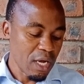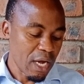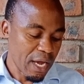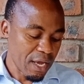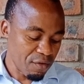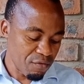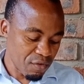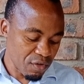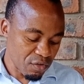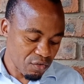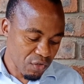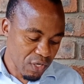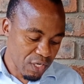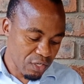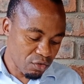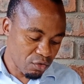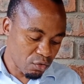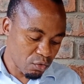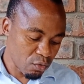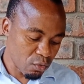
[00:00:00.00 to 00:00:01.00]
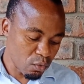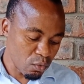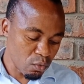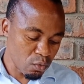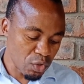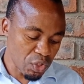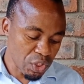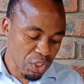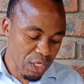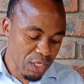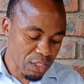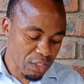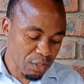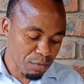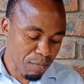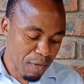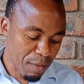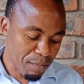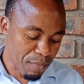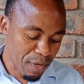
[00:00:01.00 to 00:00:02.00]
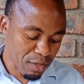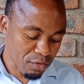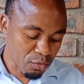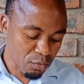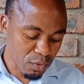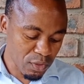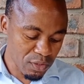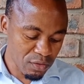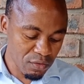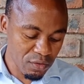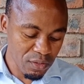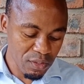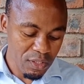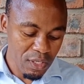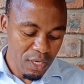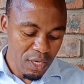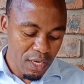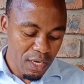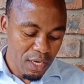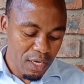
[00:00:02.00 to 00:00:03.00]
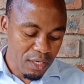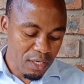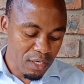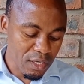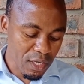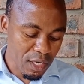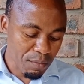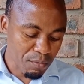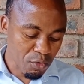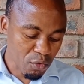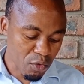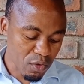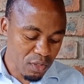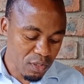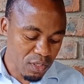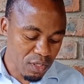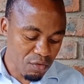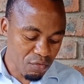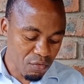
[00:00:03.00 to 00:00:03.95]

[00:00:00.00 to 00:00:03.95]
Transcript: I even tried to change my password and it kept on